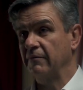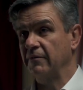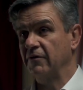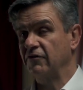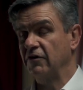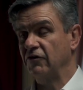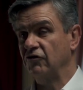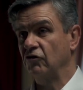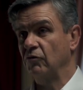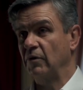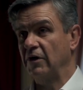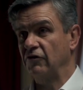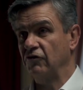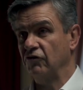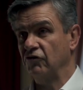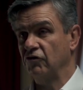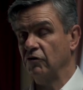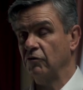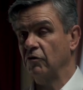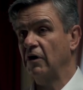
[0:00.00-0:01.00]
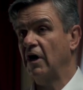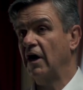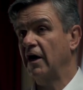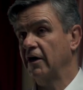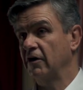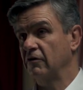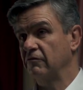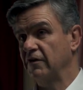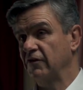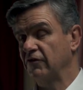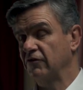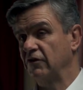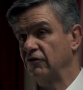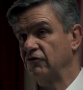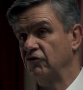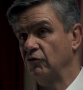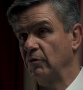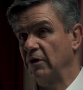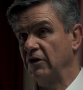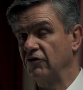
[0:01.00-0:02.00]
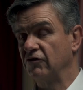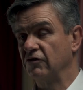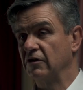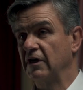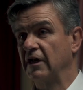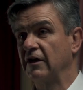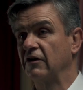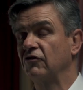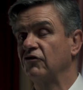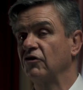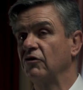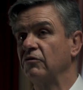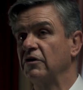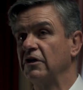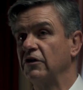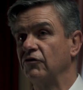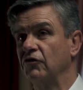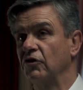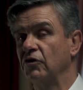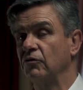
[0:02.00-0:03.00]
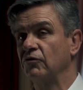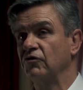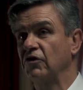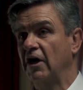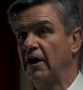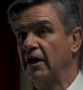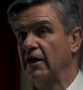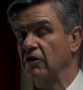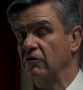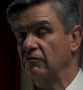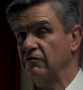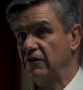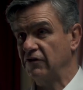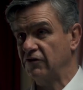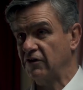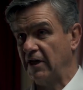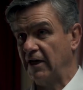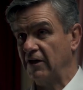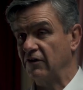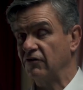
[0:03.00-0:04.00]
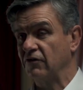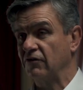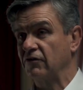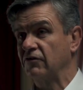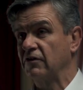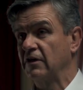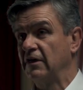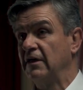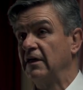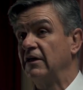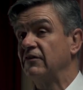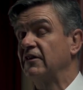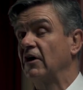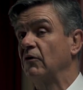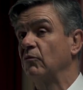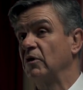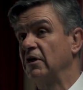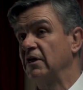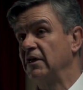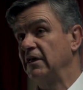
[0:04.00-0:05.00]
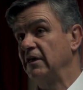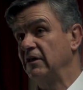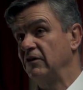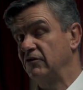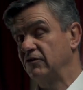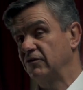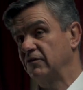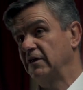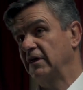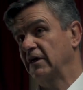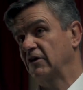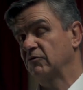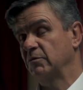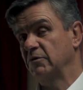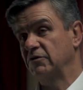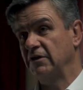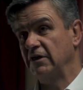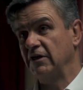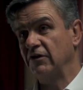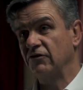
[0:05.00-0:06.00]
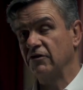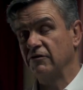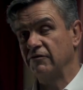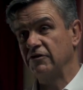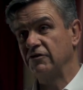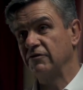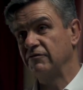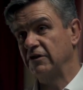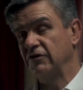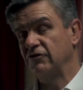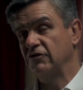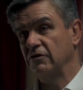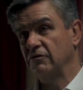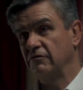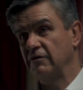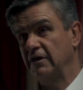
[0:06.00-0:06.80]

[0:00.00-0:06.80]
situation to a higher risk situation. And it's only in those higher risk cases that we need the expertise of interventional